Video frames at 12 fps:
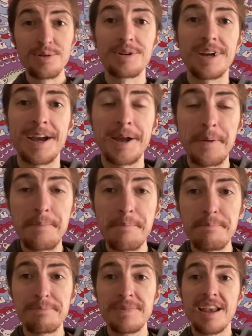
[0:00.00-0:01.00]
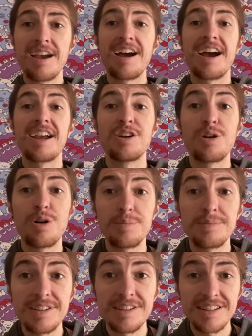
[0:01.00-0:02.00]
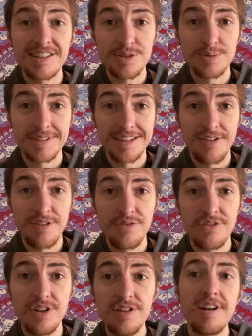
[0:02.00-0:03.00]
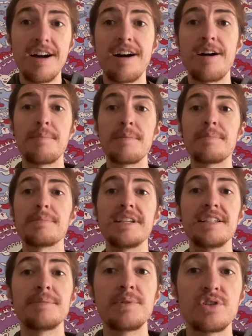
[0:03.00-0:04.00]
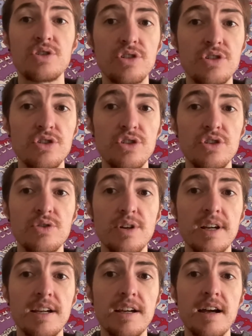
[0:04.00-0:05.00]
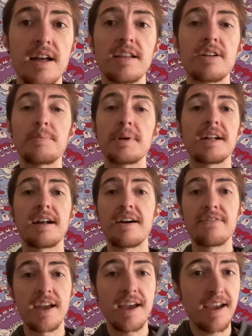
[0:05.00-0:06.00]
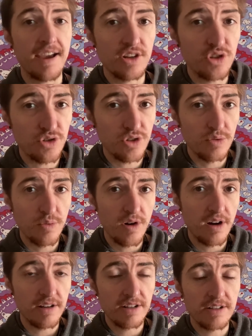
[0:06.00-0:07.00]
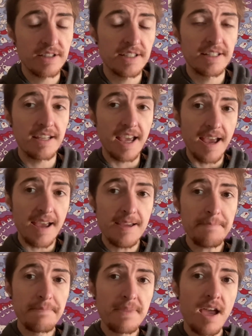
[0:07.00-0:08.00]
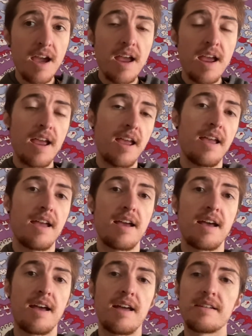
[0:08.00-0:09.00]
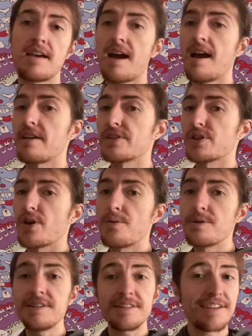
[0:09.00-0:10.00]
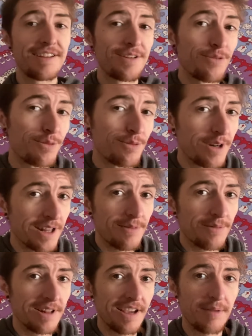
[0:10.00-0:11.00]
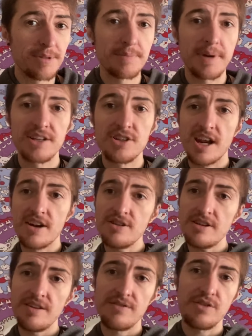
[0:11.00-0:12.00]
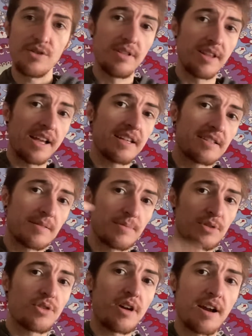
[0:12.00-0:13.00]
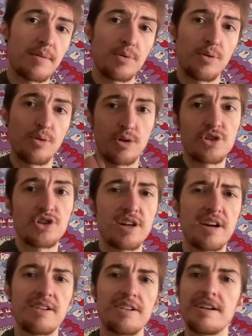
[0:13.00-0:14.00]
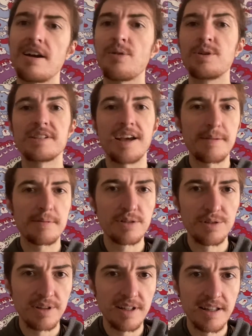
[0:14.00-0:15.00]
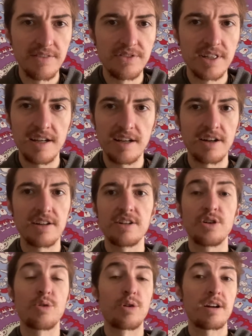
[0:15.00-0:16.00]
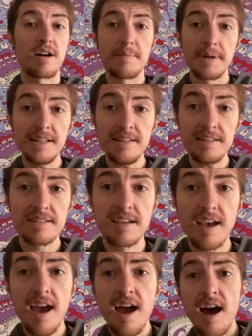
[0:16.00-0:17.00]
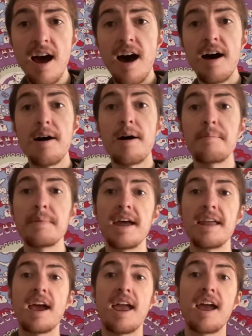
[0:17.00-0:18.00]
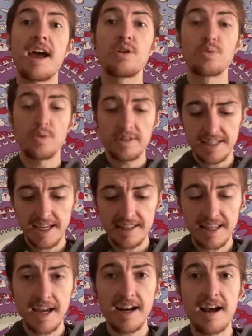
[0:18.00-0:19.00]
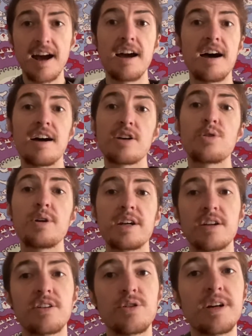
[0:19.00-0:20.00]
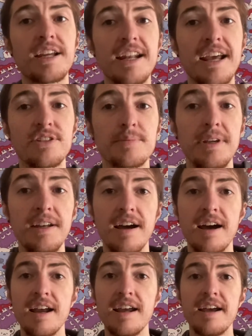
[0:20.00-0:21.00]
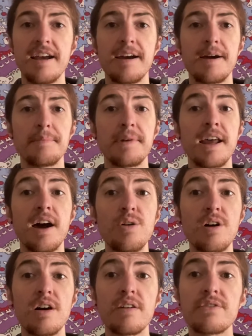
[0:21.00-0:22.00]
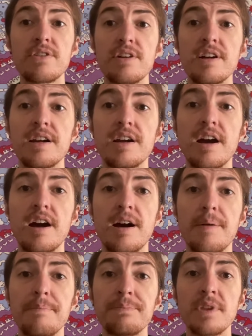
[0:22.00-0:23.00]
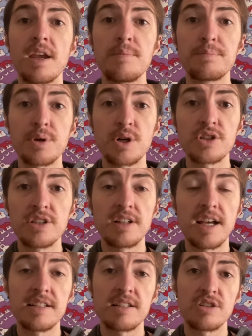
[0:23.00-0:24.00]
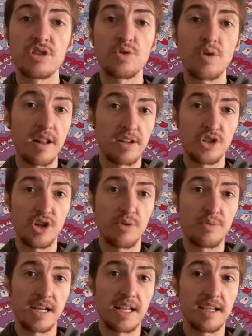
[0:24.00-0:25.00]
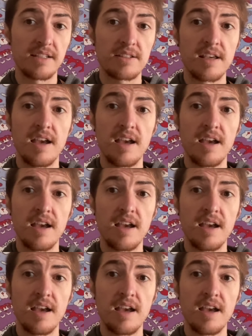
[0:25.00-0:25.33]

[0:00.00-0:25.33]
Okay. I hope that this was helpful. Um, please be sure to drink a little bit of extra water today. And as always, it really, really helps my channel if you like, subscribe, or share. And I always absolutely love to hear your comments. Um, and one thing that I, a quick, quick announcement, I am now offering, um, personalized astrology readings.